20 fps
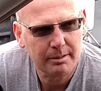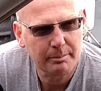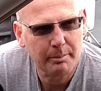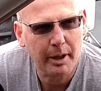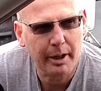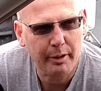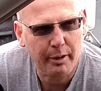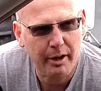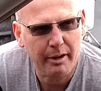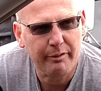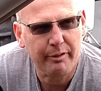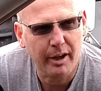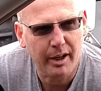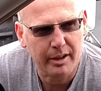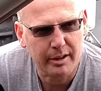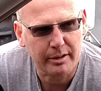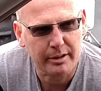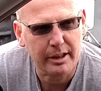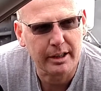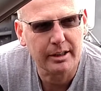My grandfather. Yeah, you're
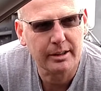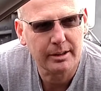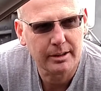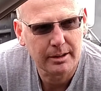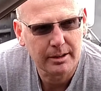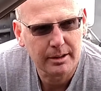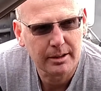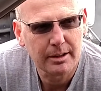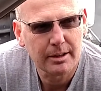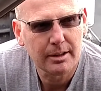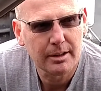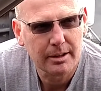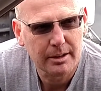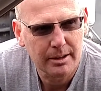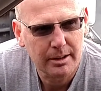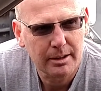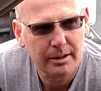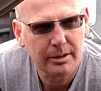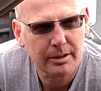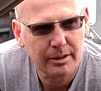so fortunate. I
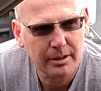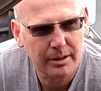can